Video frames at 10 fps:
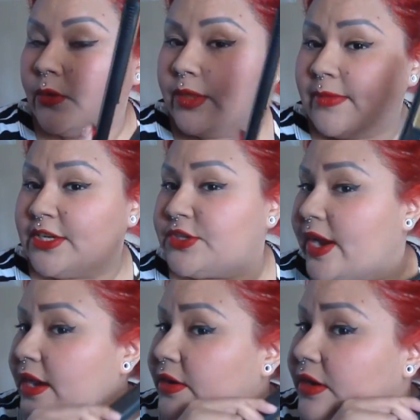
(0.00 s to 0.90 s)

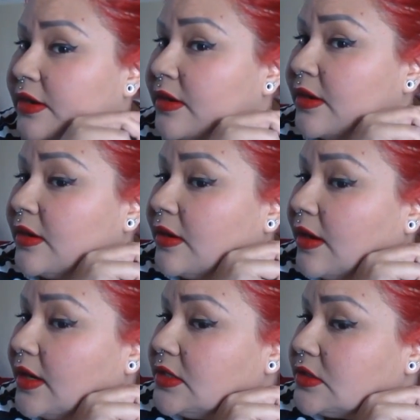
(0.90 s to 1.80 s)
straightener
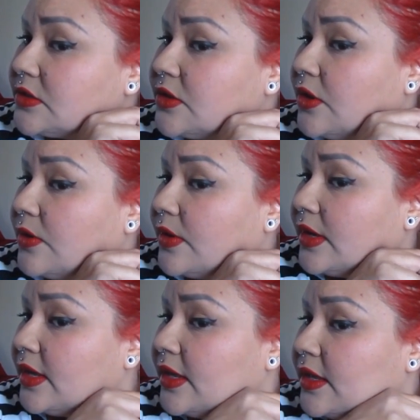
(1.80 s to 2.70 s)
I just go
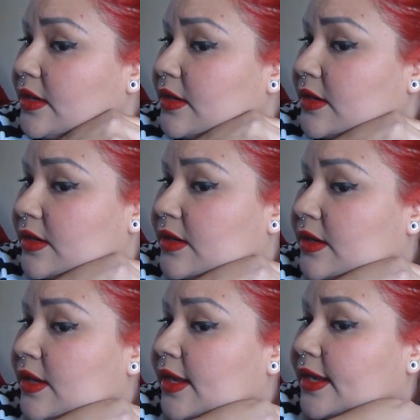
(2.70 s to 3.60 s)
in
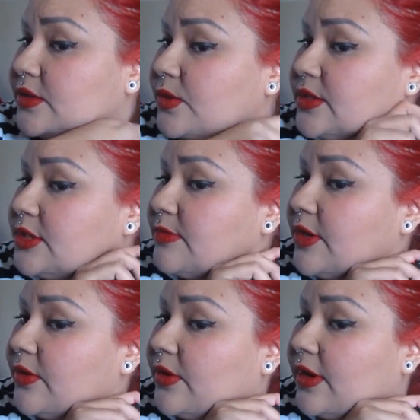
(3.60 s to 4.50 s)
and towards the
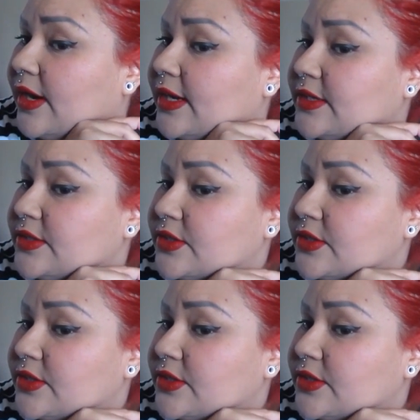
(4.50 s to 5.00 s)
middle I